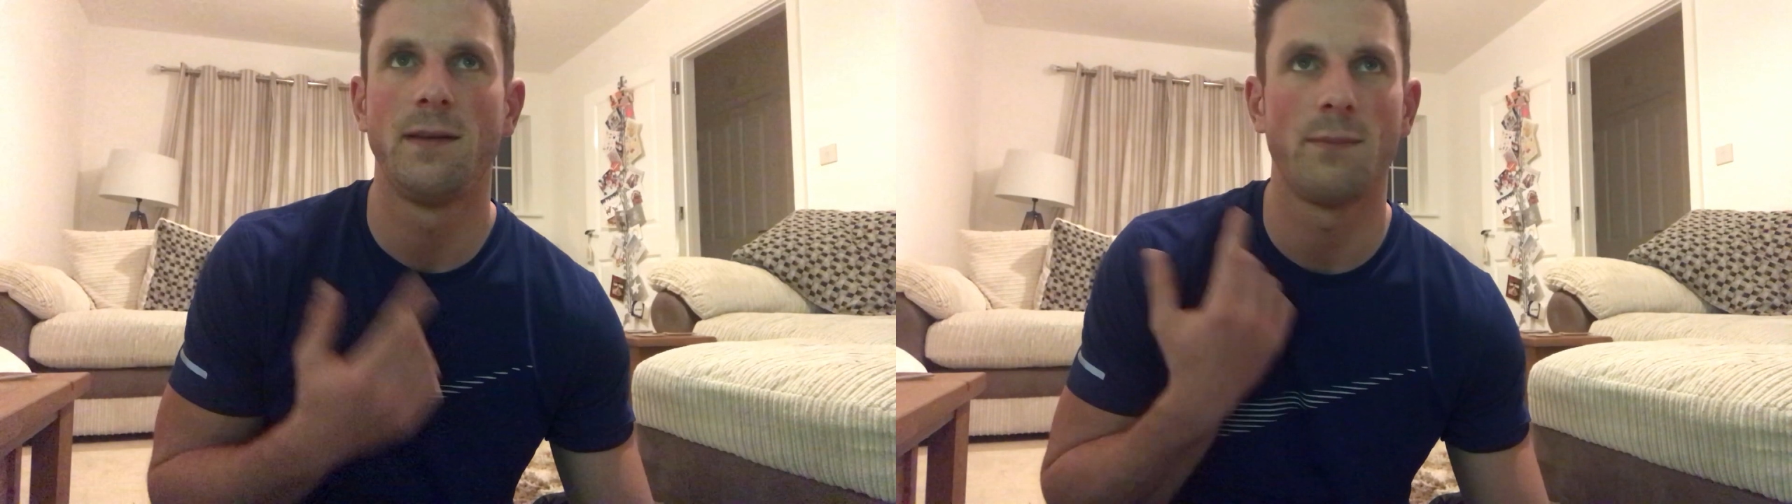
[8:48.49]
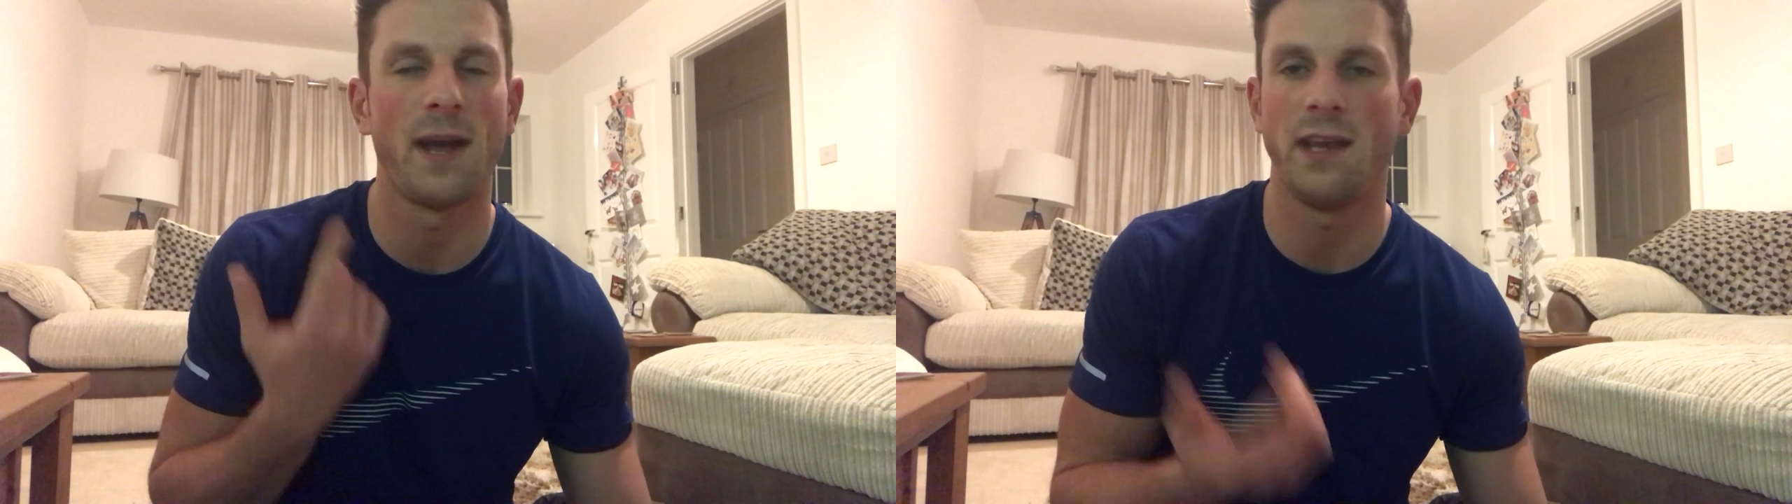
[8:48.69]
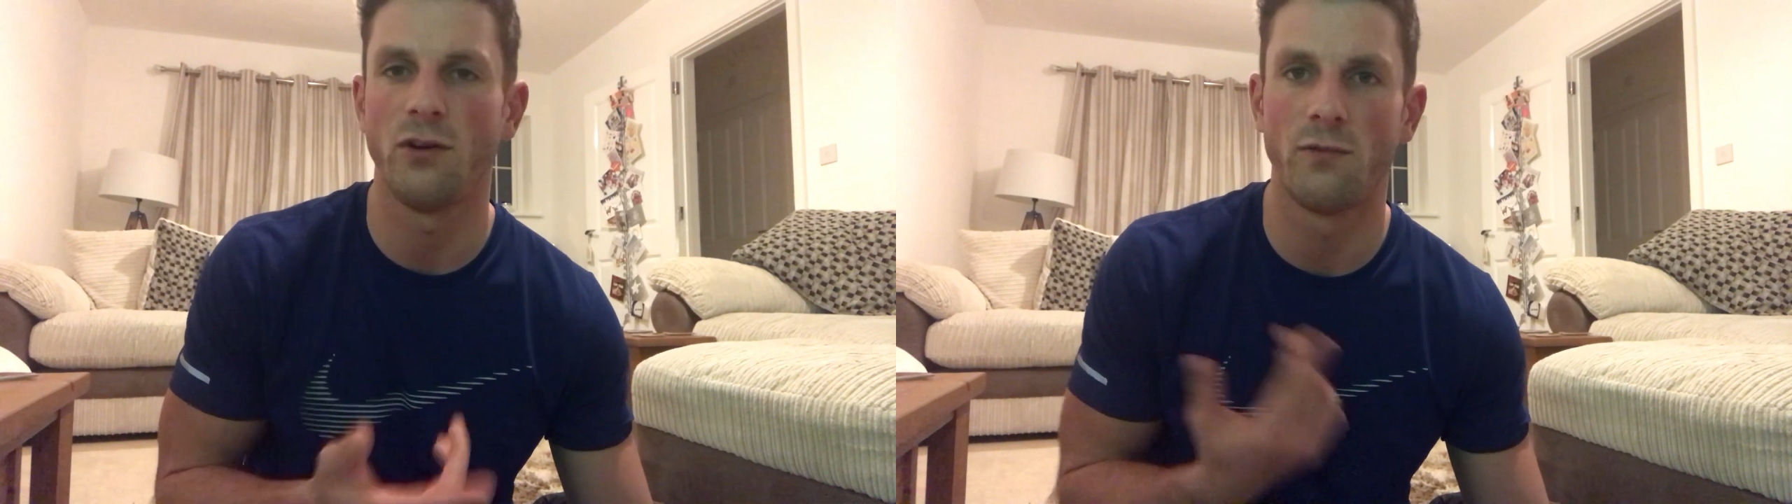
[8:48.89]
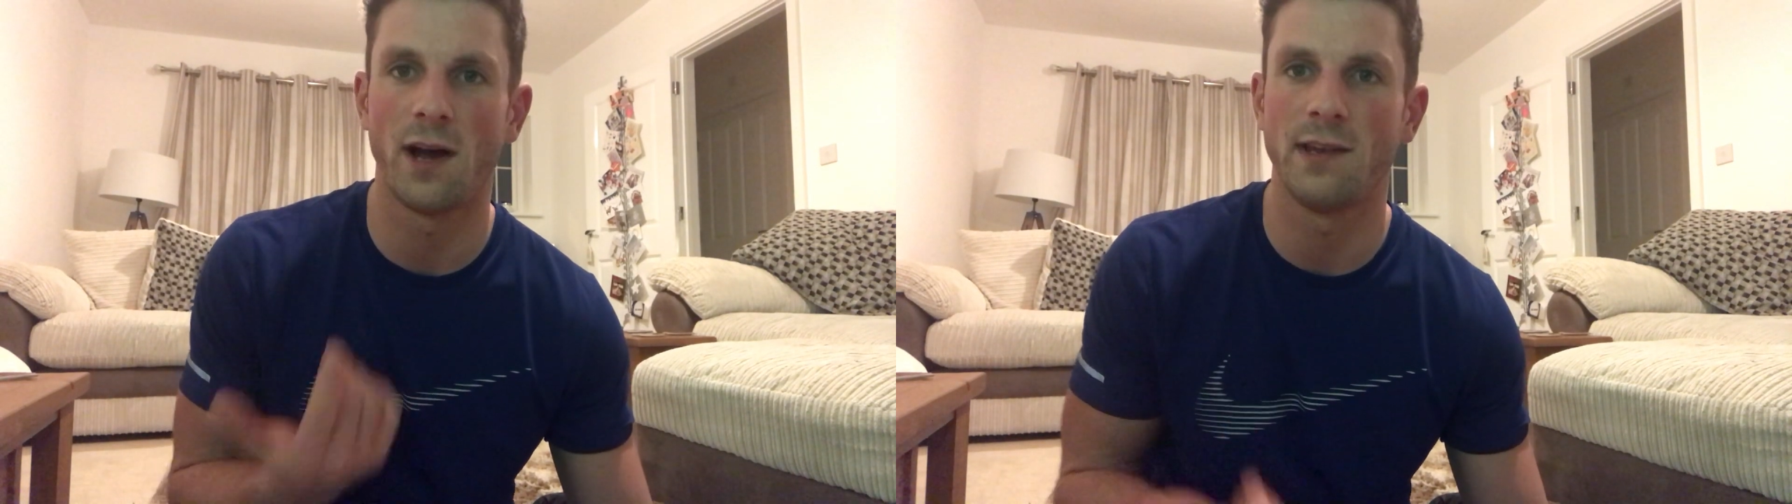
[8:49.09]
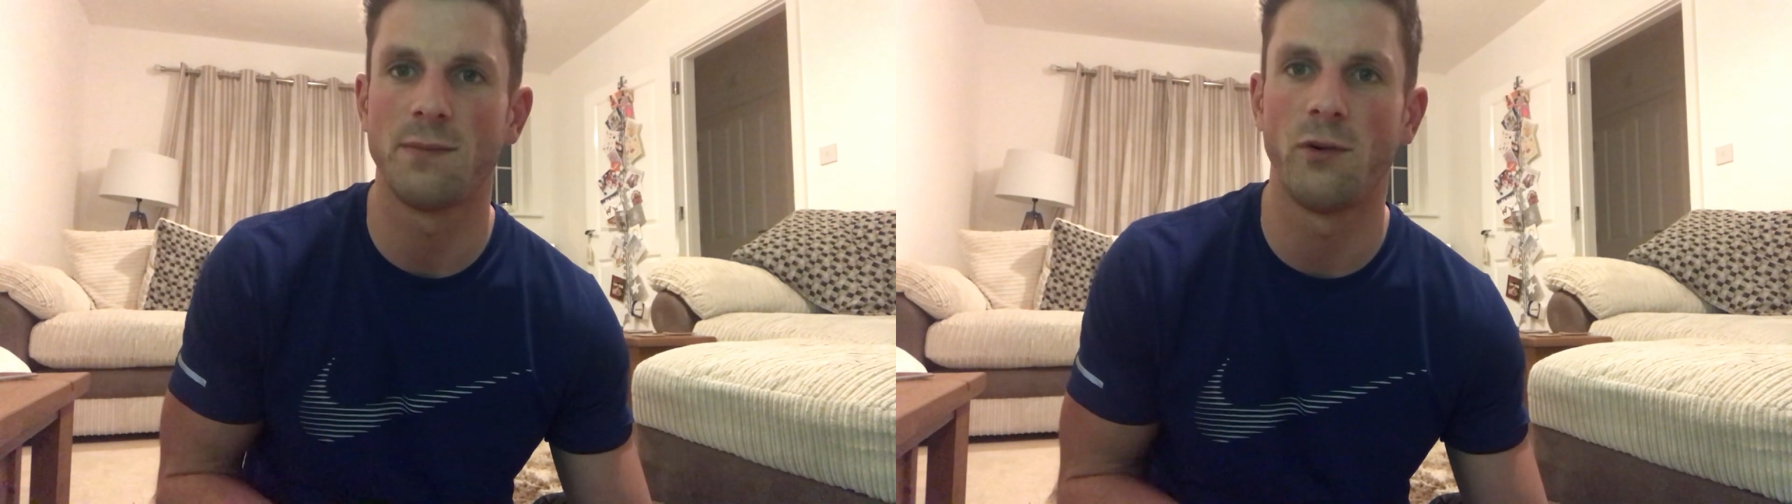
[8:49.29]
to make your
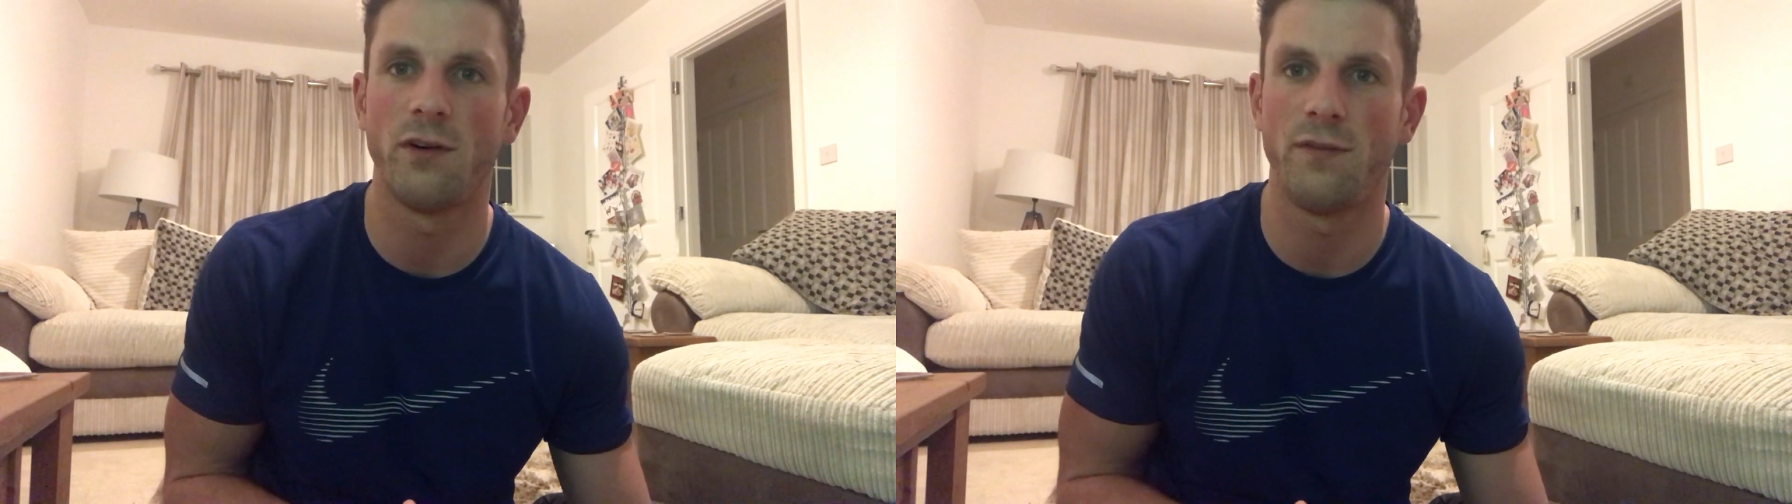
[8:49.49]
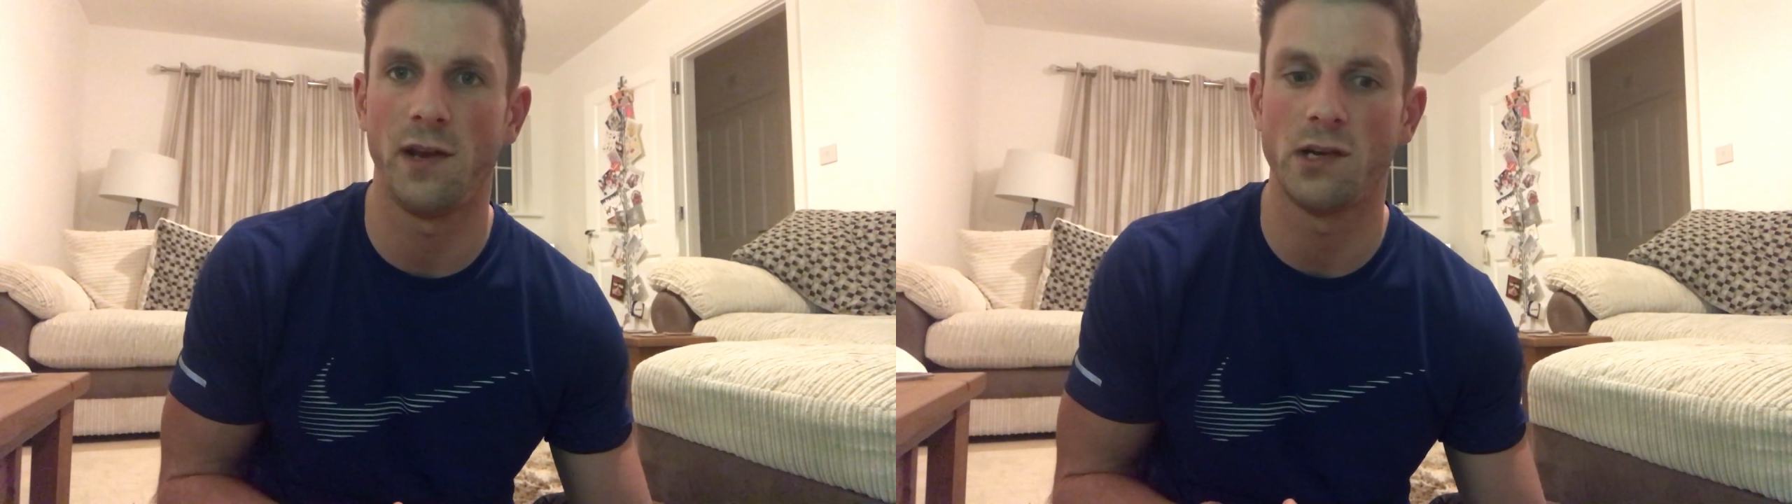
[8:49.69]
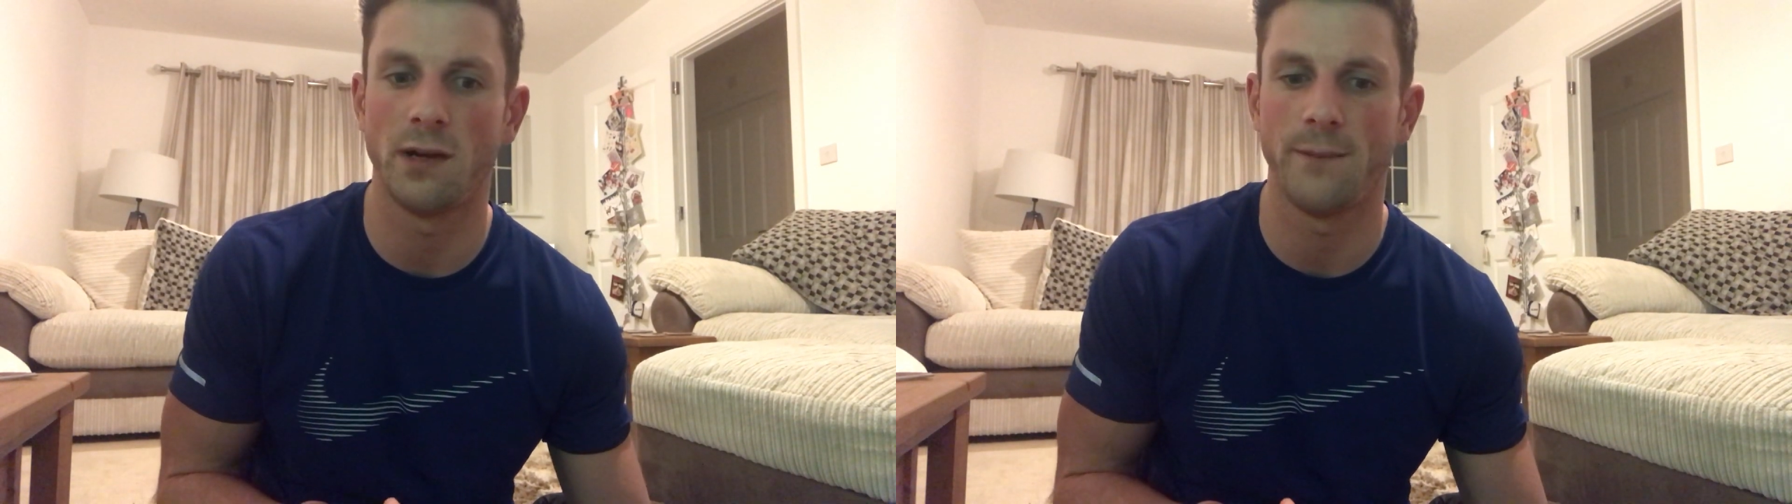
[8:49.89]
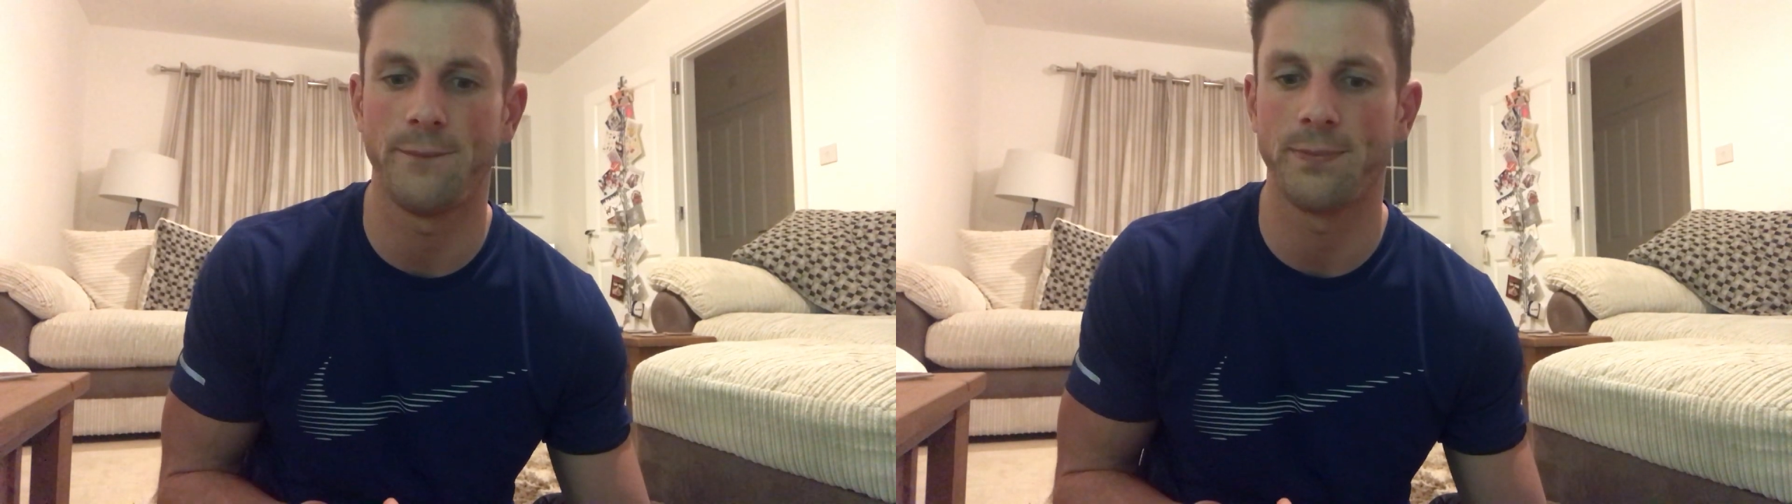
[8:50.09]
runs more efficient.